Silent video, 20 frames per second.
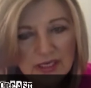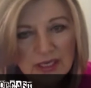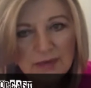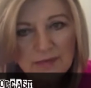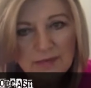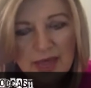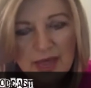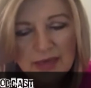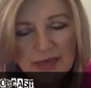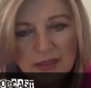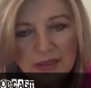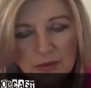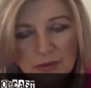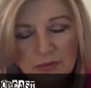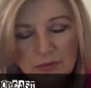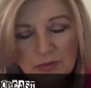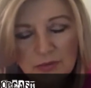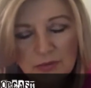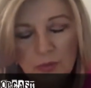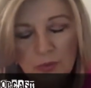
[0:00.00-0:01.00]
him that
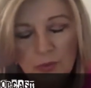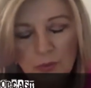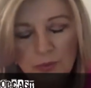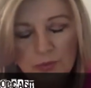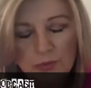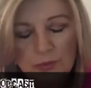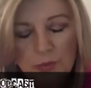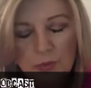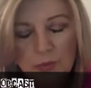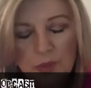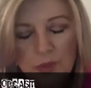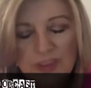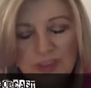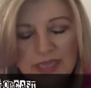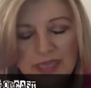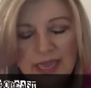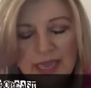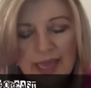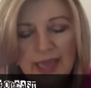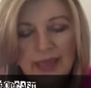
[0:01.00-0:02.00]
one
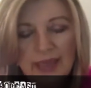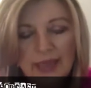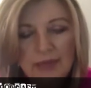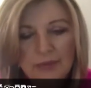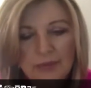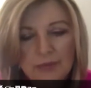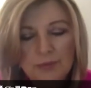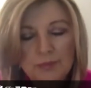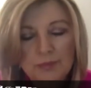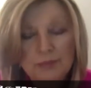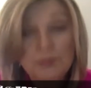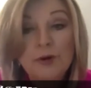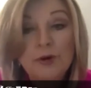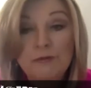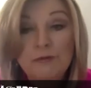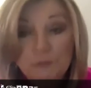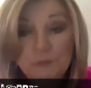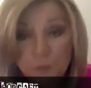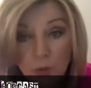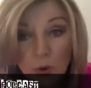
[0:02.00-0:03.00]
day
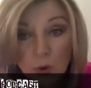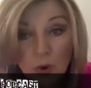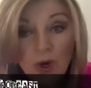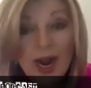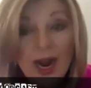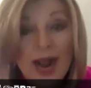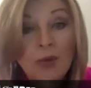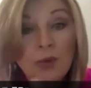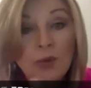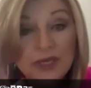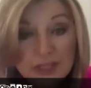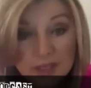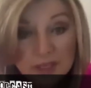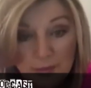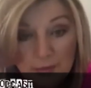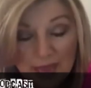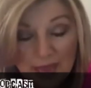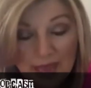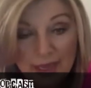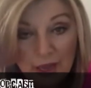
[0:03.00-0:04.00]
before I went to
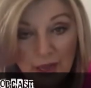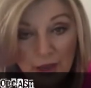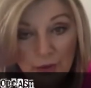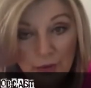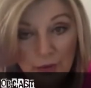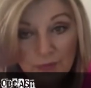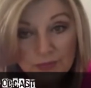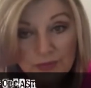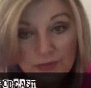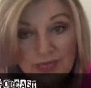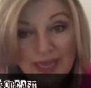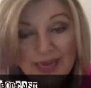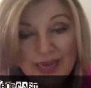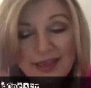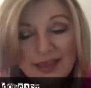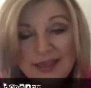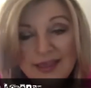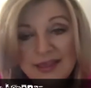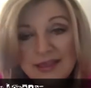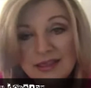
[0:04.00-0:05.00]
Mayo. And I
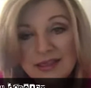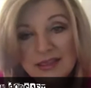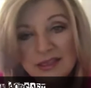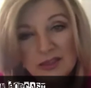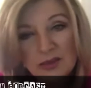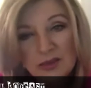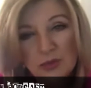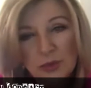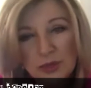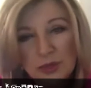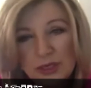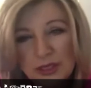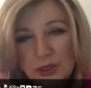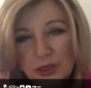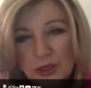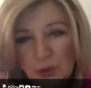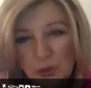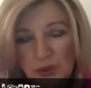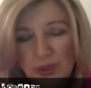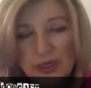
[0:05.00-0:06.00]
think this is really
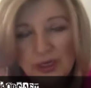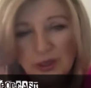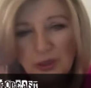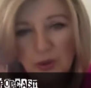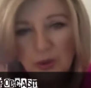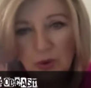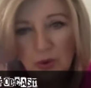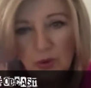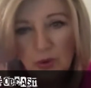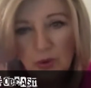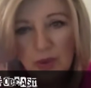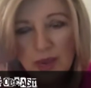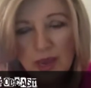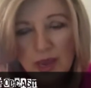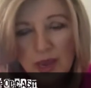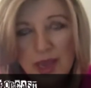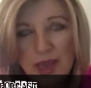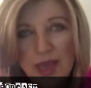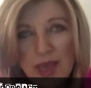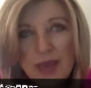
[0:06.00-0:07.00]
critical
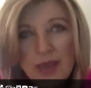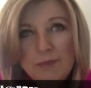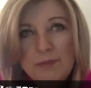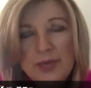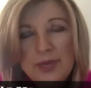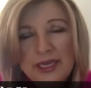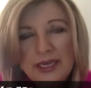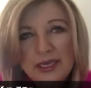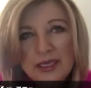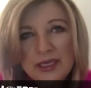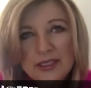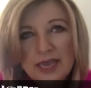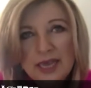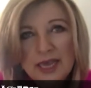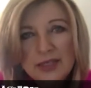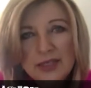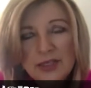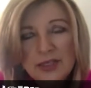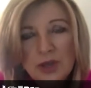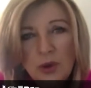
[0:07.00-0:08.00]
because I
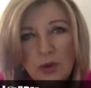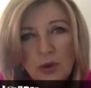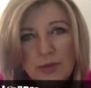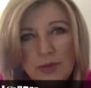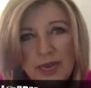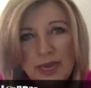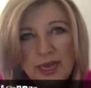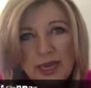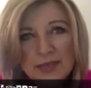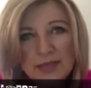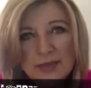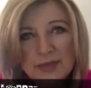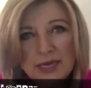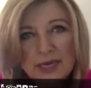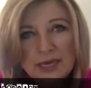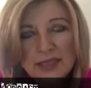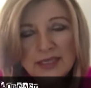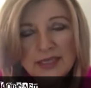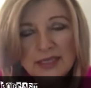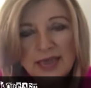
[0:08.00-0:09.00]
told my husband, I
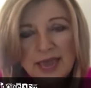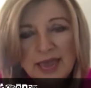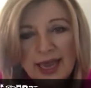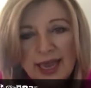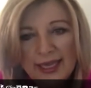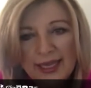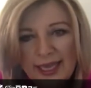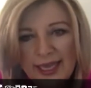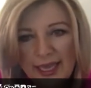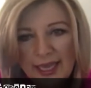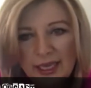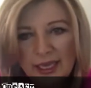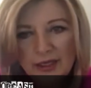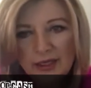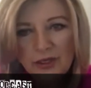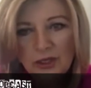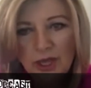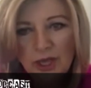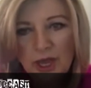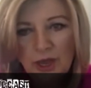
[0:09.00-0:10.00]
said, I
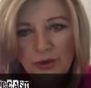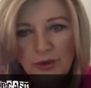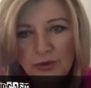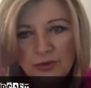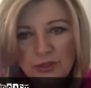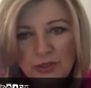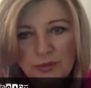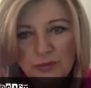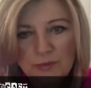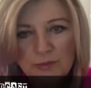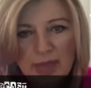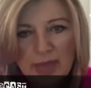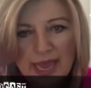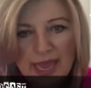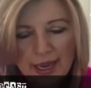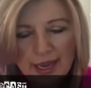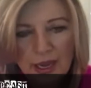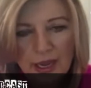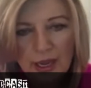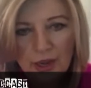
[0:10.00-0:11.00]
can't go to
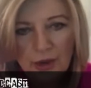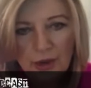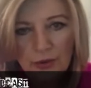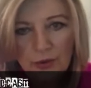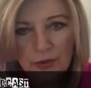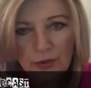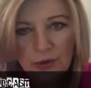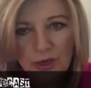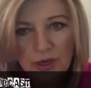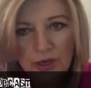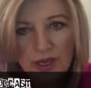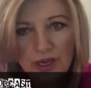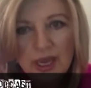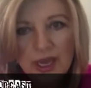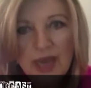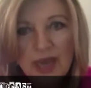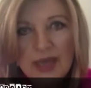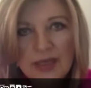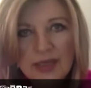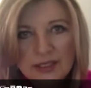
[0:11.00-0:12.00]
Mayo
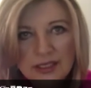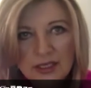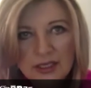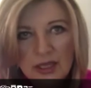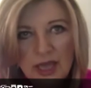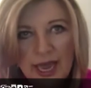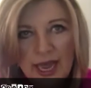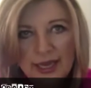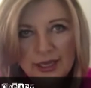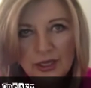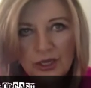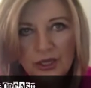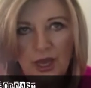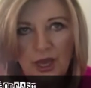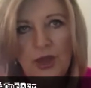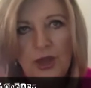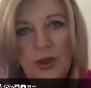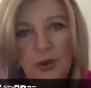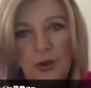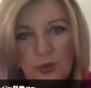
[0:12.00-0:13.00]
until I
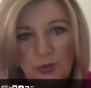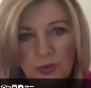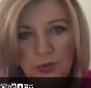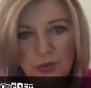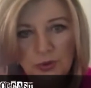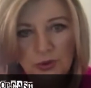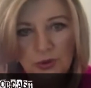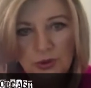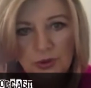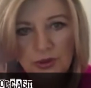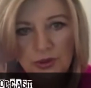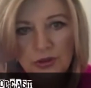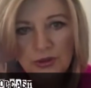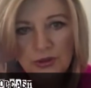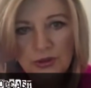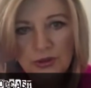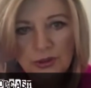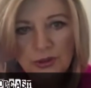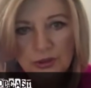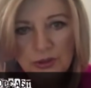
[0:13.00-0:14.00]
go
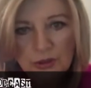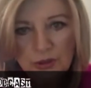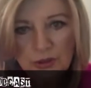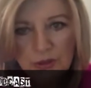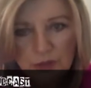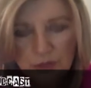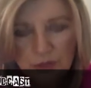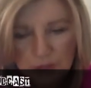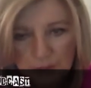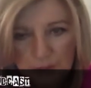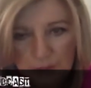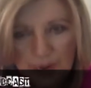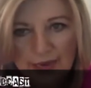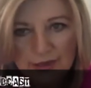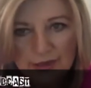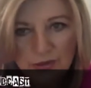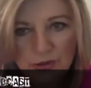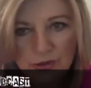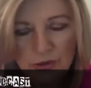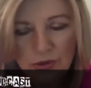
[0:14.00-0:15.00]
to the
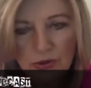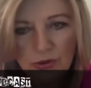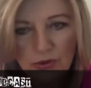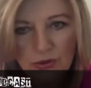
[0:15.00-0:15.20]
pastor.